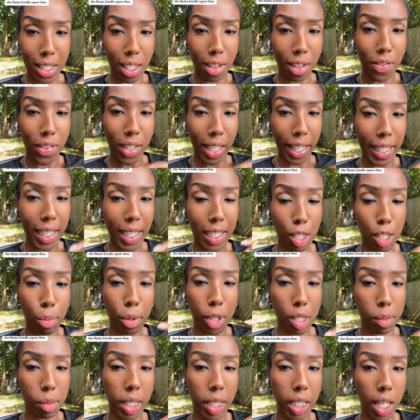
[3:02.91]
I feel like it's
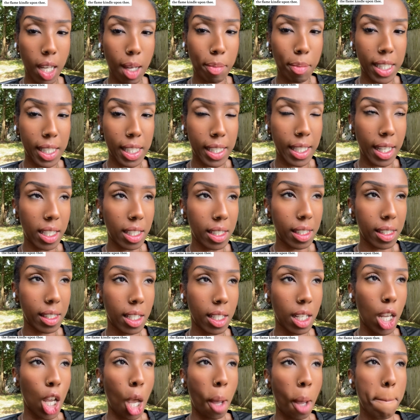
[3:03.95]
supposed to be common sense,
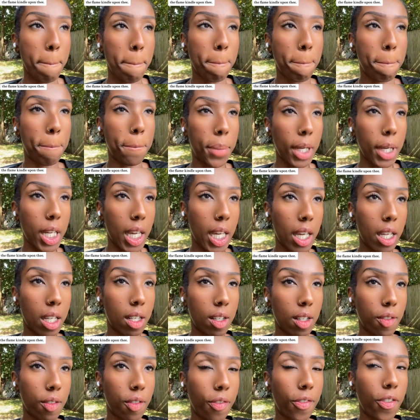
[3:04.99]
but
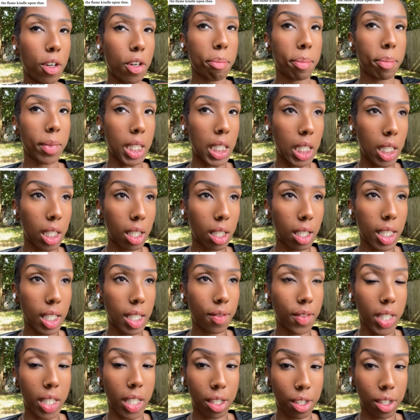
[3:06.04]
for me,
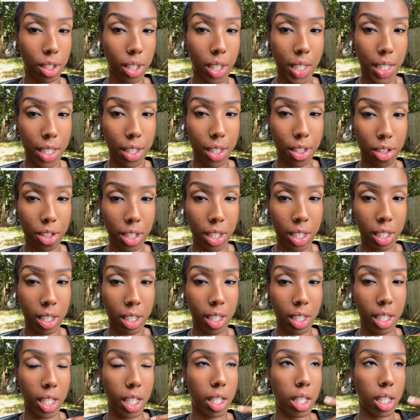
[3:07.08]
even as a Christian,
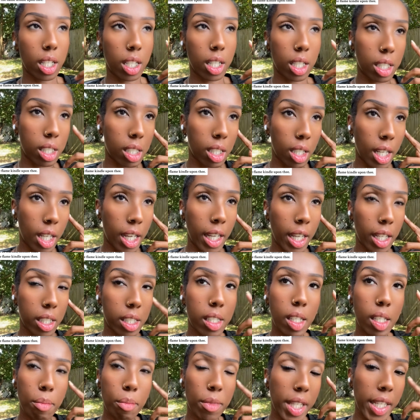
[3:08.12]
it's like
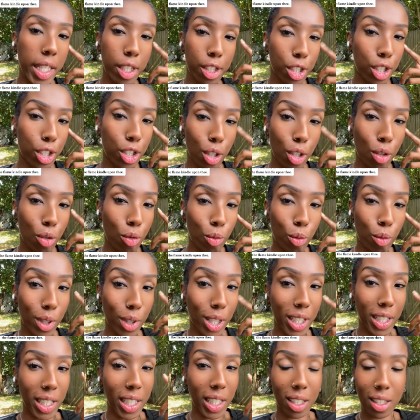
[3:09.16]
some things don't
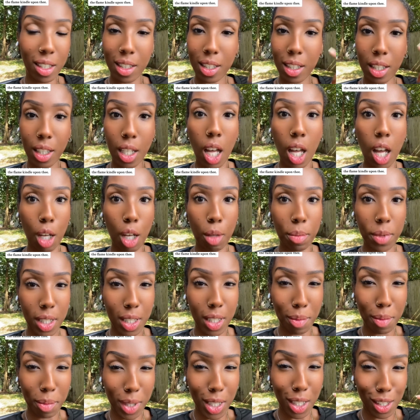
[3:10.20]
really come
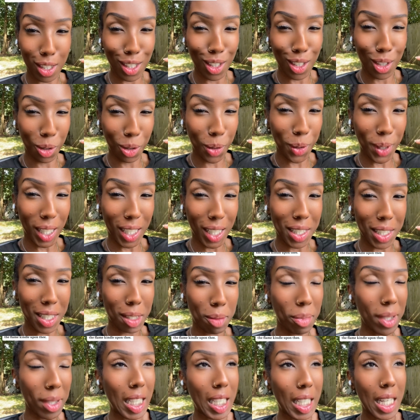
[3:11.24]
to me so quickly
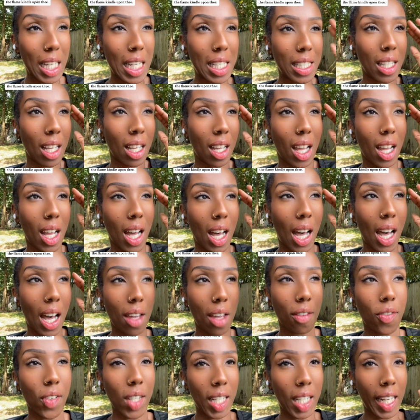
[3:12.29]
because I
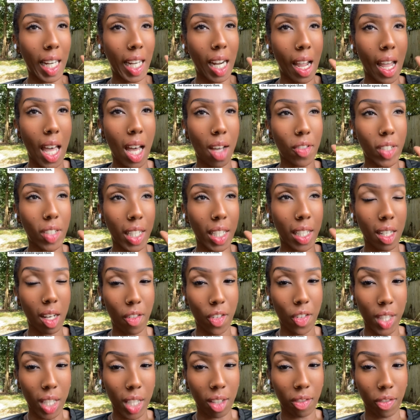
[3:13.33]
feel like I have to get
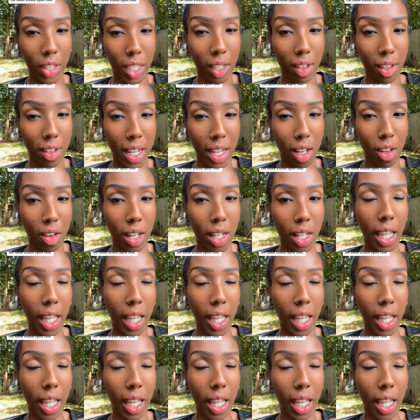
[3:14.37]
everything figured out.